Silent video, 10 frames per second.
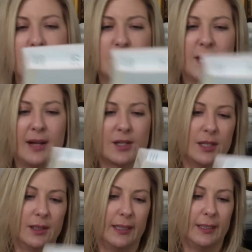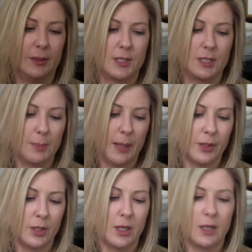an accident that kills his
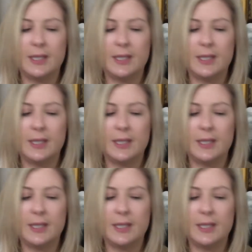mother.